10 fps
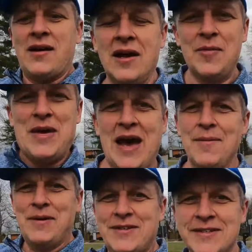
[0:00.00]
and I'll be
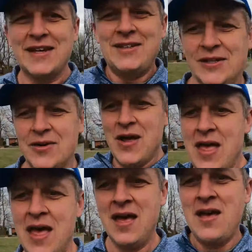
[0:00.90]
happy to send you
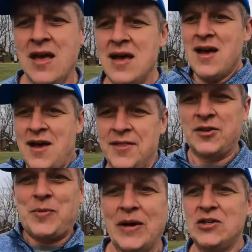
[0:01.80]

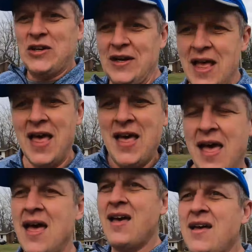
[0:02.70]
the spreadsheet.
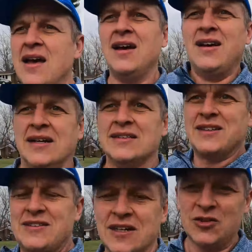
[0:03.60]
It's
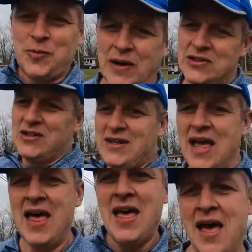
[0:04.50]
an Excel spreadsheet,
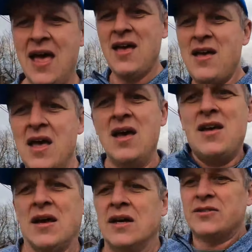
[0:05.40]

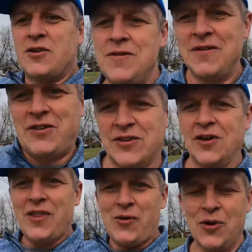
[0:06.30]
so if you have
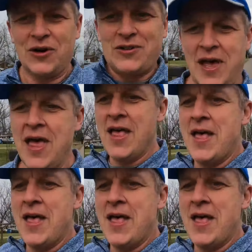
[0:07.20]
Excel that works.